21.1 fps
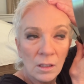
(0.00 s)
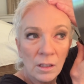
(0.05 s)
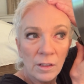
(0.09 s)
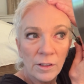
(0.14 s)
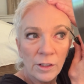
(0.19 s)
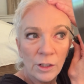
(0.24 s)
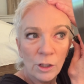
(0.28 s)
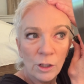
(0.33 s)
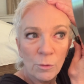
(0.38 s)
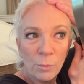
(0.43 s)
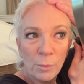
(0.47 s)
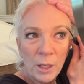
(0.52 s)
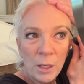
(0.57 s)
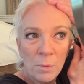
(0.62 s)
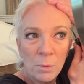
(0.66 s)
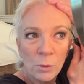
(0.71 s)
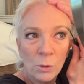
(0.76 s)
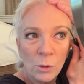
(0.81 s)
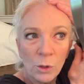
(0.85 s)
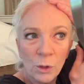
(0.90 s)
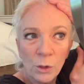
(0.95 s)
there are
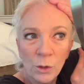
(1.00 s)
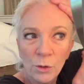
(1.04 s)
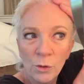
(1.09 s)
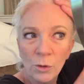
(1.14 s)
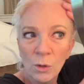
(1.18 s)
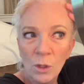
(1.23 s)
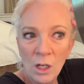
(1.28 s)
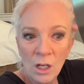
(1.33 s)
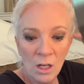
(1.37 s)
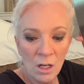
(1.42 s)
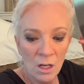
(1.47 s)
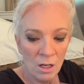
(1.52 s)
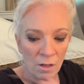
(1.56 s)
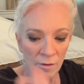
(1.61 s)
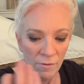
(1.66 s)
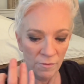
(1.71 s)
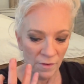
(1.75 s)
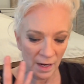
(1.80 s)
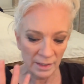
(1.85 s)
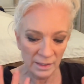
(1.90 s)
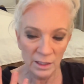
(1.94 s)
people who
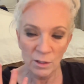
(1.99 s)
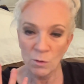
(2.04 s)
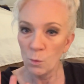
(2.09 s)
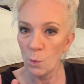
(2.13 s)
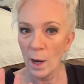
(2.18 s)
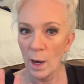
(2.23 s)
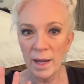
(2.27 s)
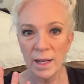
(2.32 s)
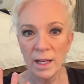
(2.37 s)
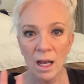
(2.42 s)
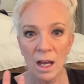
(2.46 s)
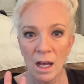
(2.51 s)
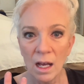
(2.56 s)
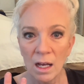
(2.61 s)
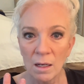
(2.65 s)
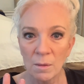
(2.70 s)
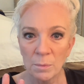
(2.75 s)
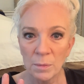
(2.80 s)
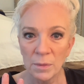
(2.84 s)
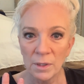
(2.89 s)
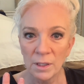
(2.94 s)
finally wake
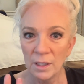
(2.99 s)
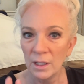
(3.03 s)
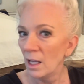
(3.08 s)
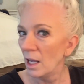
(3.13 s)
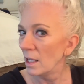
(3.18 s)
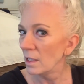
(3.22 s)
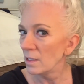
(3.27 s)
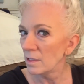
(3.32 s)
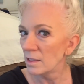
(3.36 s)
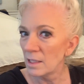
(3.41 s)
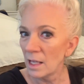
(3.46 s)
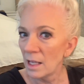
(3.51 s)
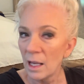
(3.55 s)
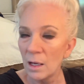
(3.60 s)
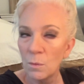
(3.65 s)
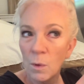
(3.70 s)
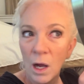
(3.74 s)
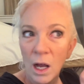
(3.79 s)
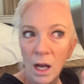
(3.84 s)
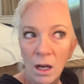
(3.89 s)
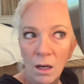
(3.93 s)
up and say,
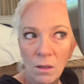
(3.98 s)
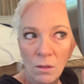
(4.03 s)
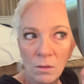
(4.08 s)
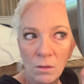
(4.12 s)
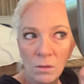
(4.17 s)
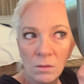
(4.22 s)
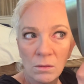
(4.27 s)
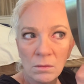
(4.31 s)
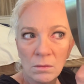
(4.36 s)
wow,